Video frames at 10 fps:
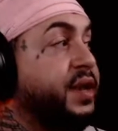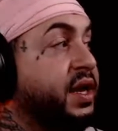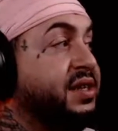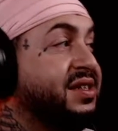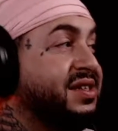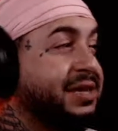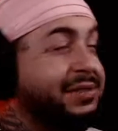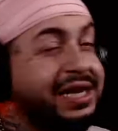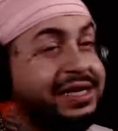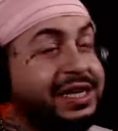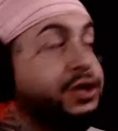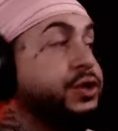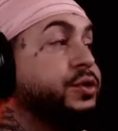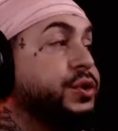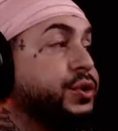the same light that
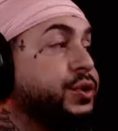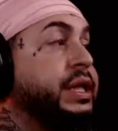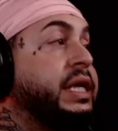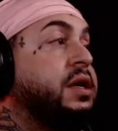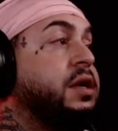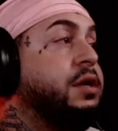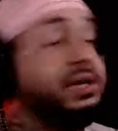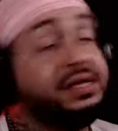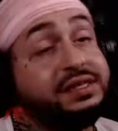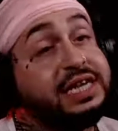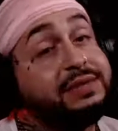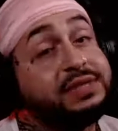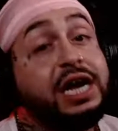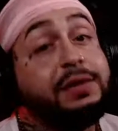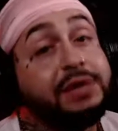you do, but at the same
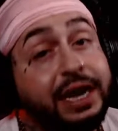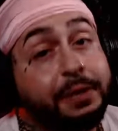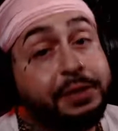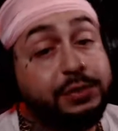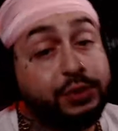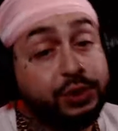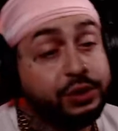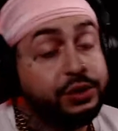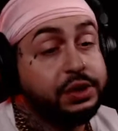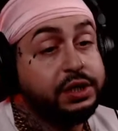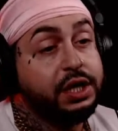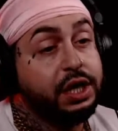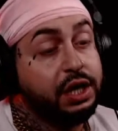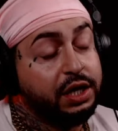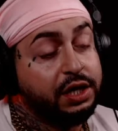time, a lot of people,
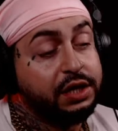I